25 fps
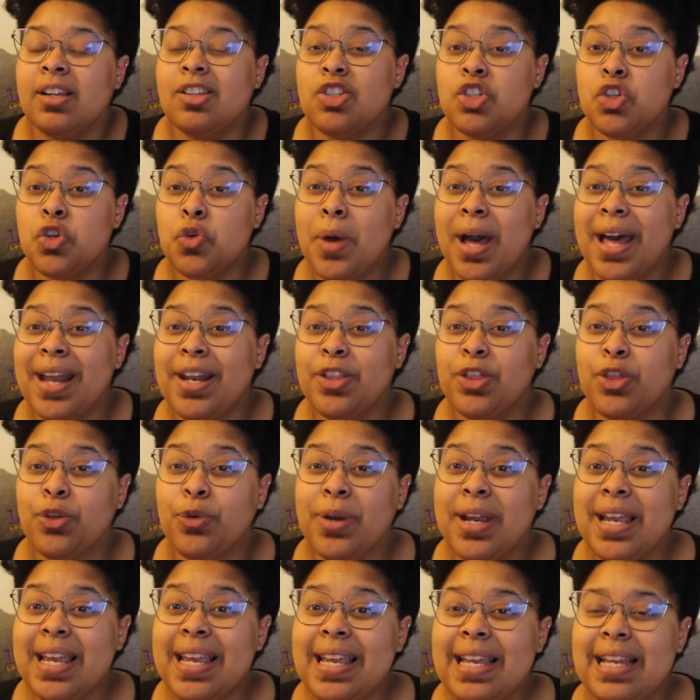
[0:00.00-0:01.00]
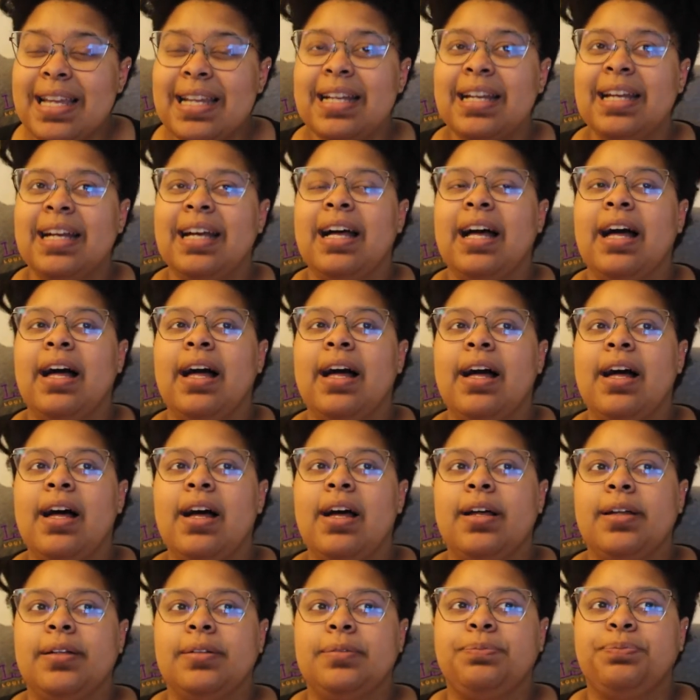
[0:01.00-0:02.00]
two out of three.
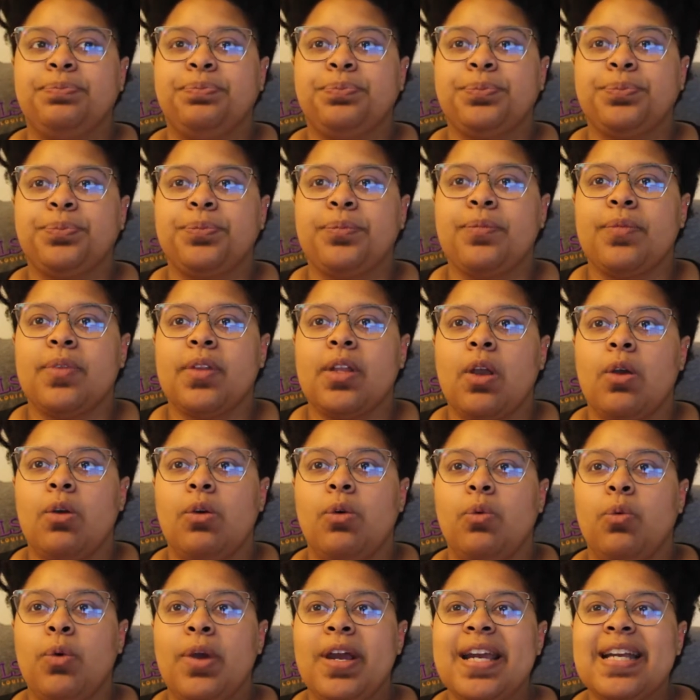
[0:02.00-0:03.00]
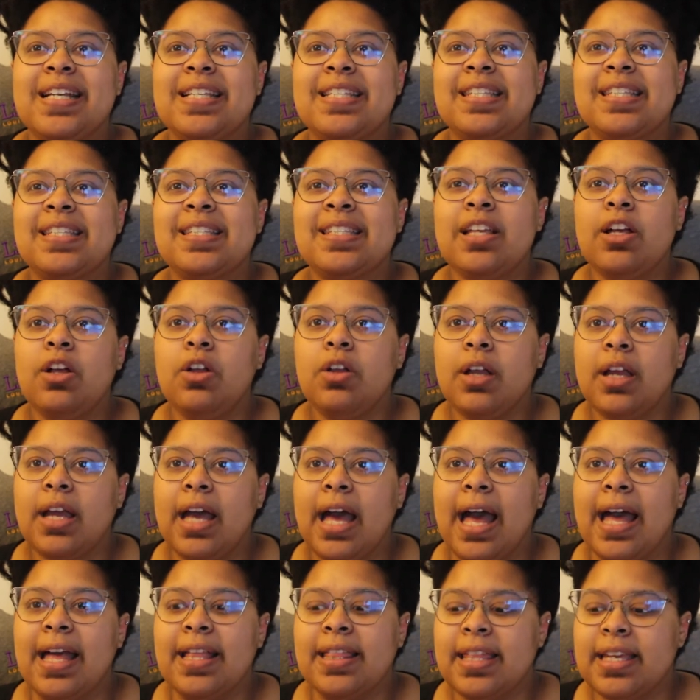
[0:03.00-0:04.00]
Um... Whereas Silk,
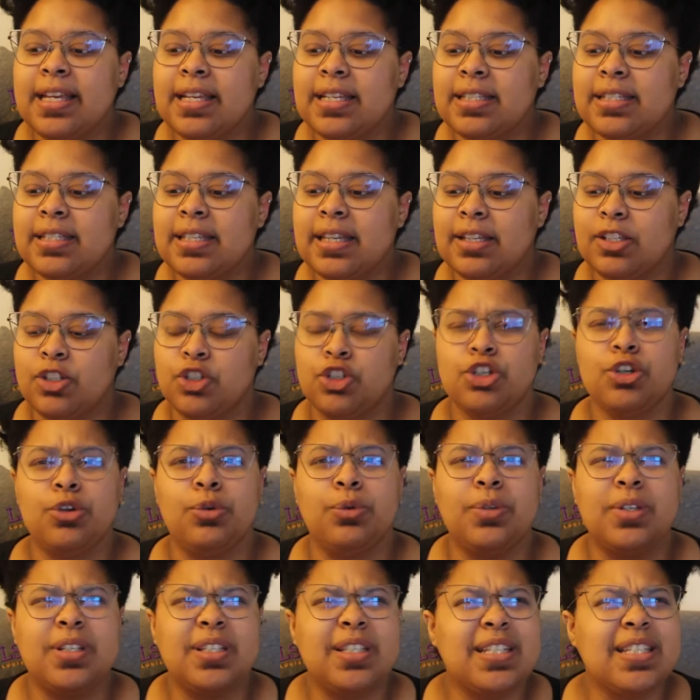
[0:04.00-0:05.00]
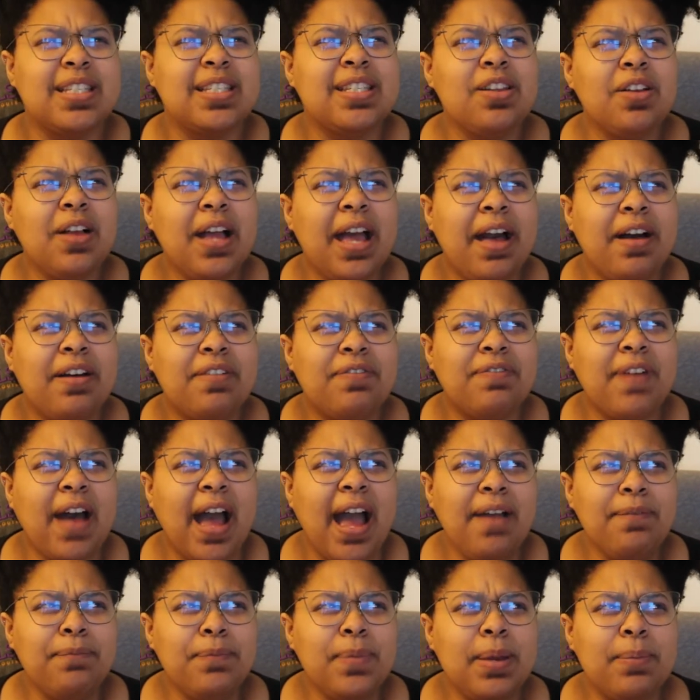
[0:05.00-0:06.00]
I think, shoot, does Silk have
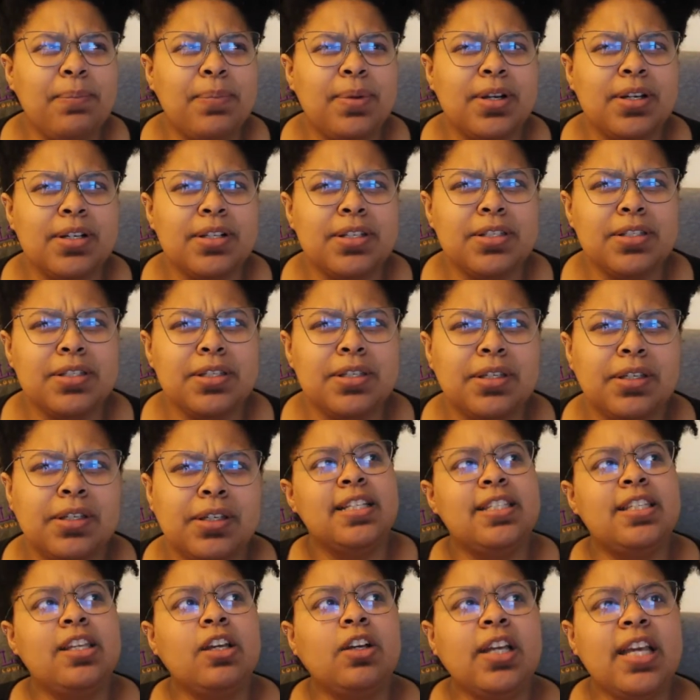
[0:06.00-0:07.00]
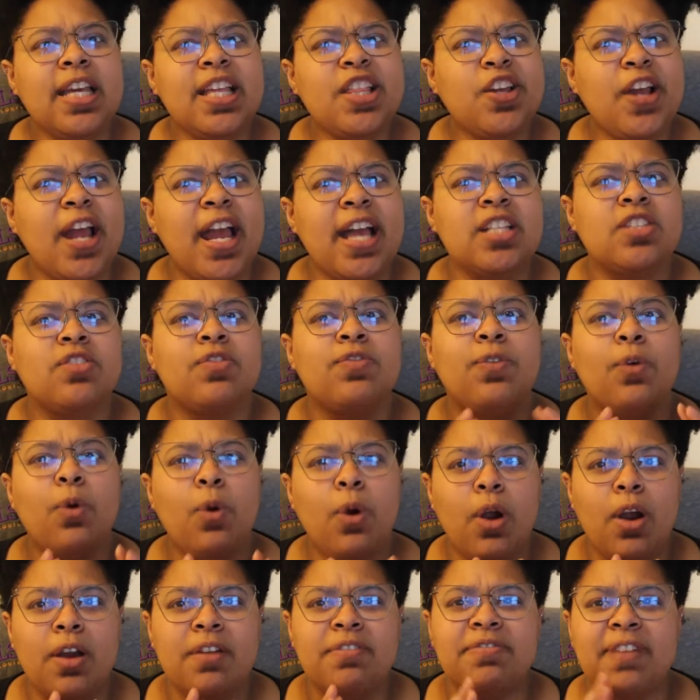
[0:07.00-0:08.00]
five members? Silk either has
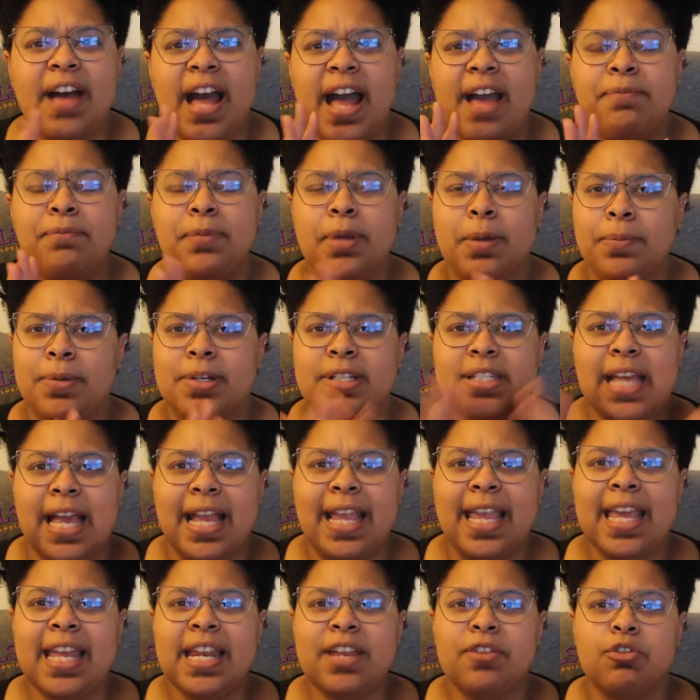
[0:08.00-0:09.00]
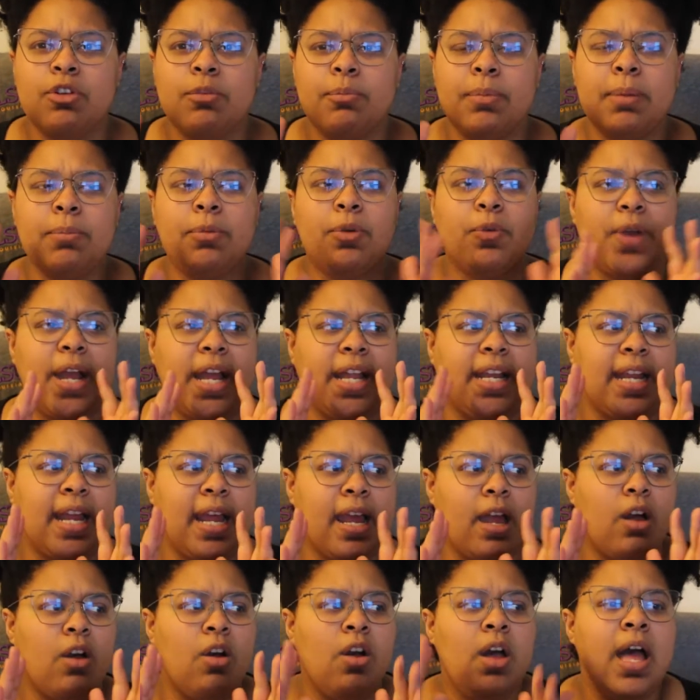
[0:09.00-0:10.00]
four or five members. I can't even remember right
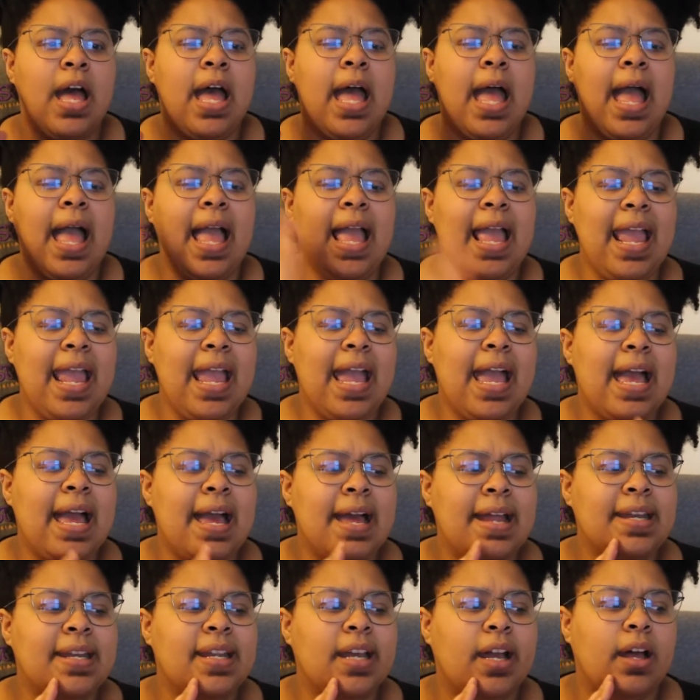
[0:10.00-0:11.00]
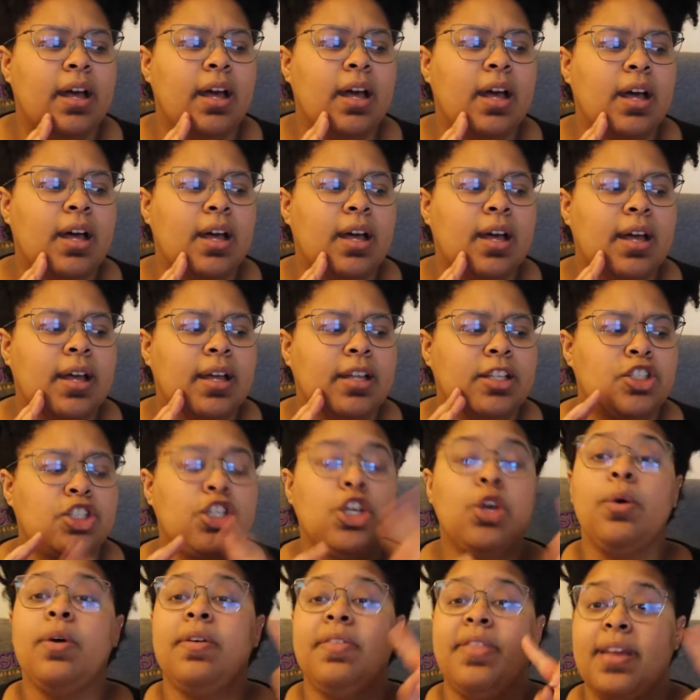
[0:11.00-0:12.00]
now. And uh,
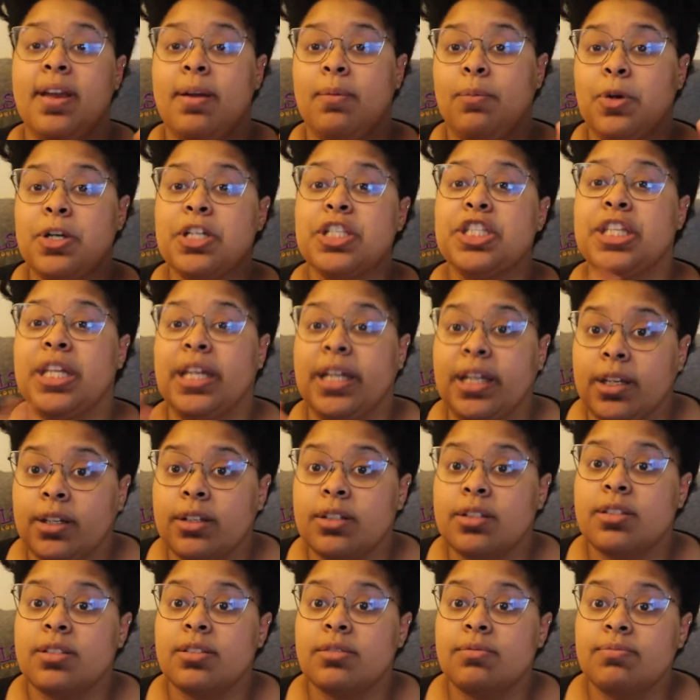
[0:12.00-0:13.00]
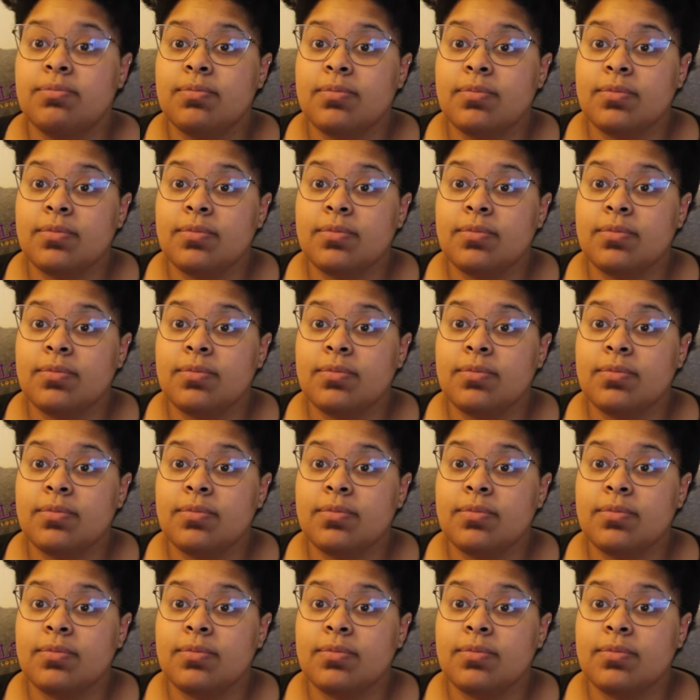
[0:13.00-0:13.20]
two of them were singers.